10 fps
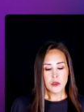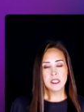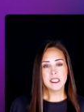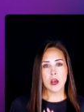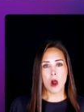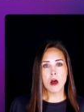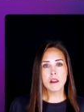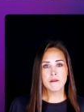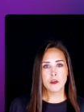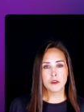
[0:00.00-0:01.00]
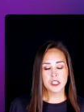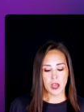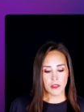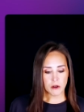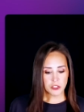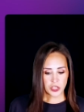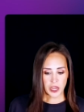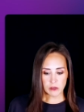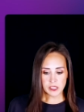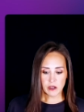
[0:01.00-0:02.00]
you can see all of those other
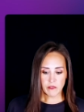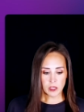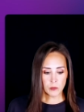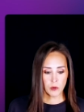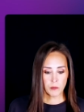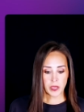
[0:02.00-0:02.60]
channels that are available,